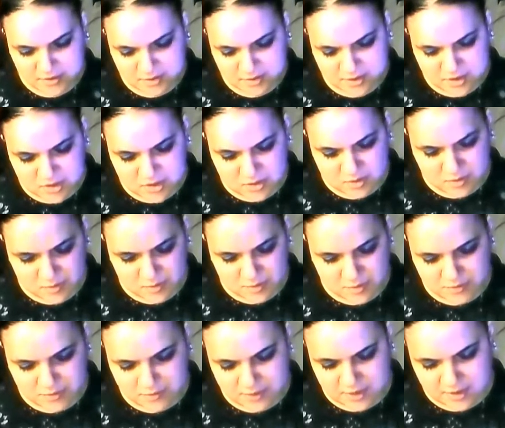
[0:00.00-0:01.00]
2,
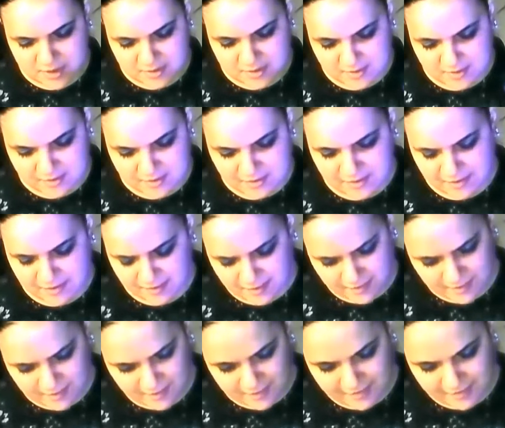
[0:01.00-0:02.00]
3,
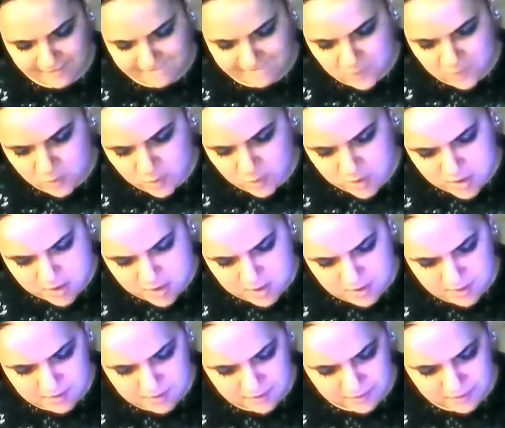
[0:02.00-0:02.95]
4,